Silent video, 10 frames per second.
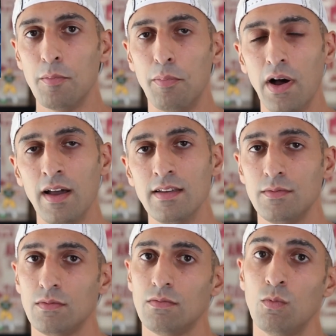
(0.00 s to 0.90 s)

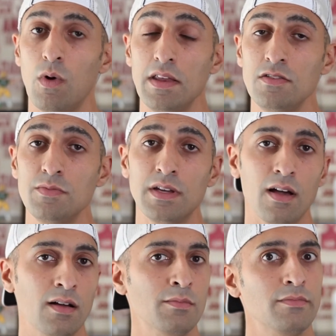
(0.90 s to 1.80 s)
But when you
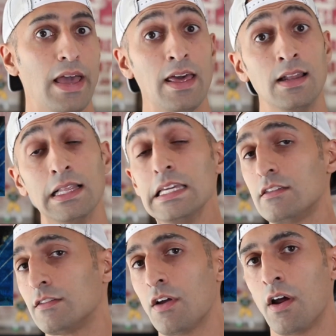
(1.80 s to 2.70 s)
become an
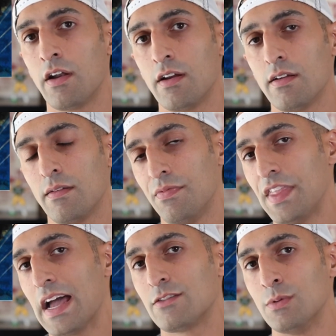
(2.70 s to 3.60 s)
elite starter,
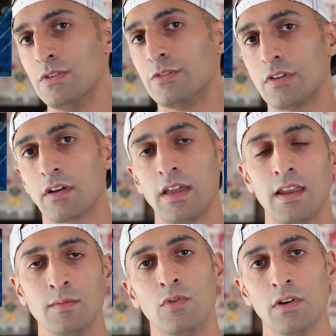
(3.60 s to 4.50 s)
that's when you start
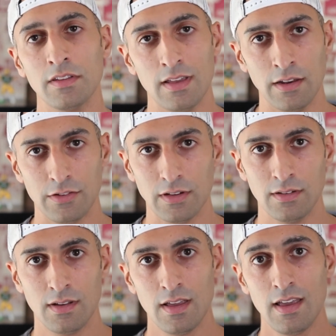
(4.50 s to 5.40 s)
getting more
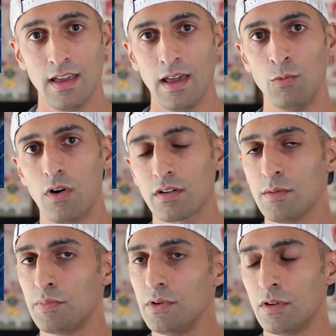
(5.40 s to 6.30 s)
attention. And Walker
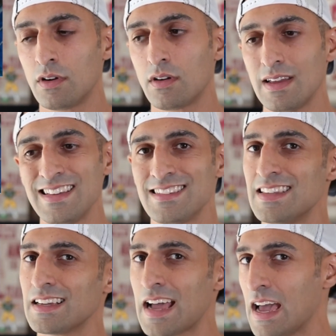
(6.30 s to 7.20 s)
Buehler is
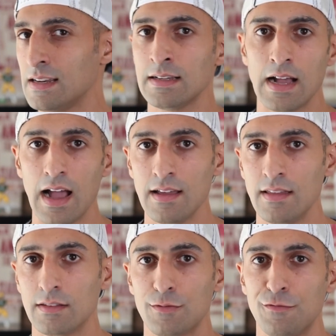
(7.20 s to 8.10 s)
the kind of guy
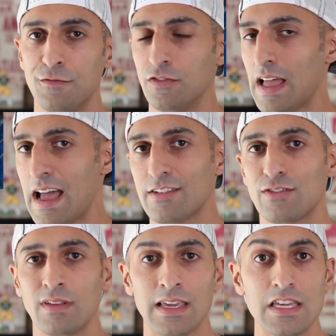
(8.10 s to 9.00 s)
that's
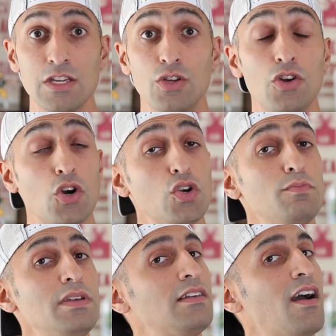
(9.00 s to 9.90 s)
flashed like he
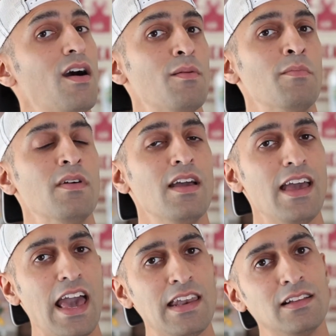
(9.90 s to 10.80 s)
could become
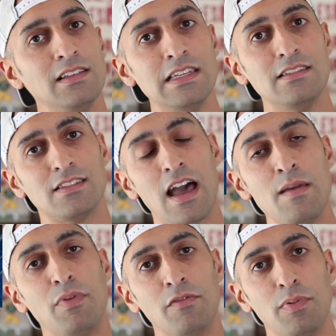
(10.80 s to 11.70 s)
an elite
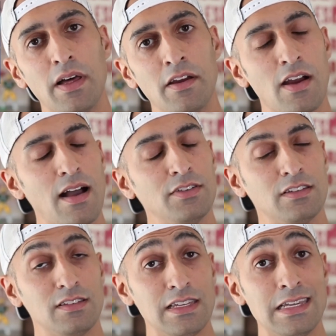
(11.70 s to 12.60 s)
type of player.
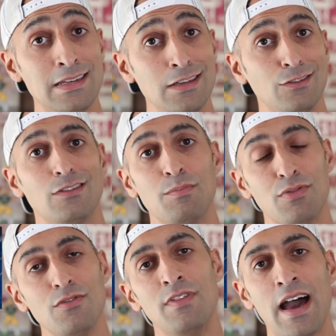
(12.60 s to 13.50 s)
Obviously, he needs to
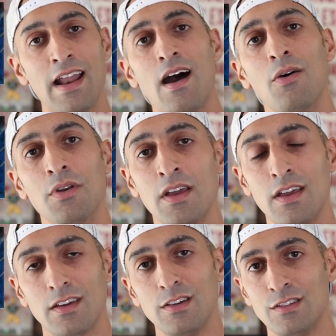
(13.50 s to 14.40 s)
prove that out
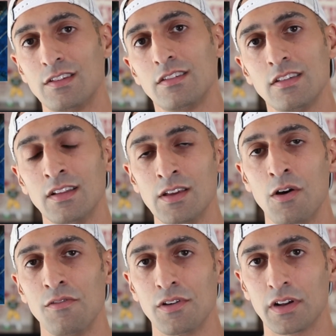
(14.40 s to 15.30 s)
consistently
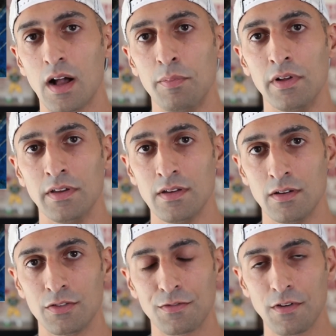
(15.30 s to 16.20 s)
over a couple of
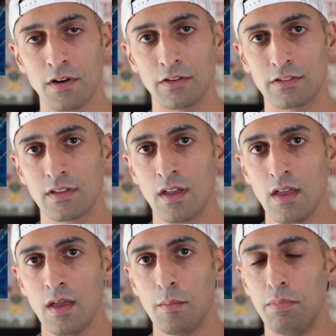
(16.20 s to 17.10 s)
years first.
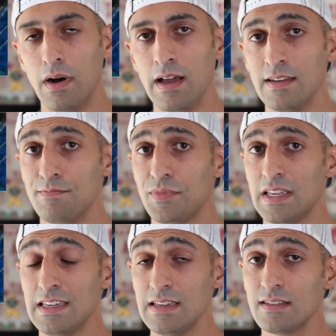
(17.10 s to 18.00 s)
But
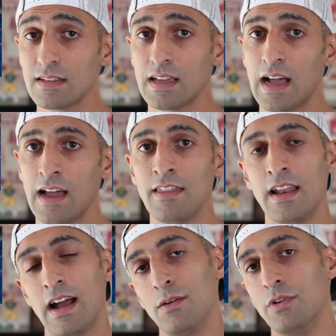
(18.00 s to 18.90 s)
he is a guy
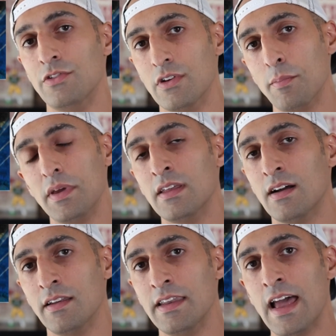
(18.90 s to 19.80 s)
that I would jump in
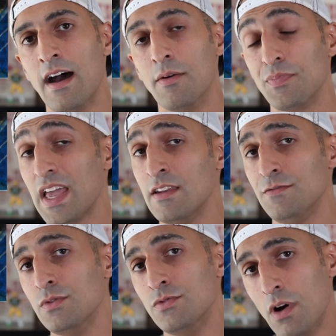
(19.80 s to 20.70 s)
on now. And
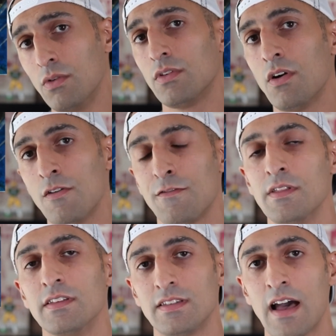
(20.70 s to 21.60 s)
if you don't go for
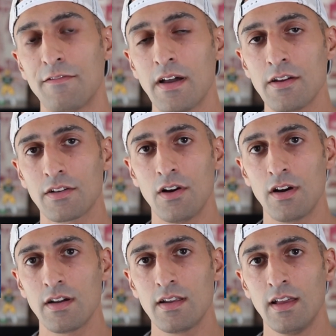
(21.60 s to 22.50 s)
the Sapphire
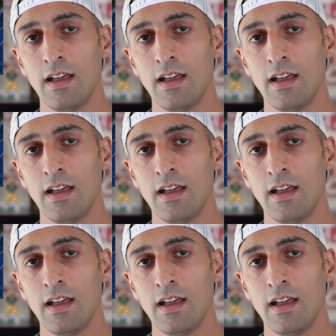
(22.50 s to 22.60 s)
card,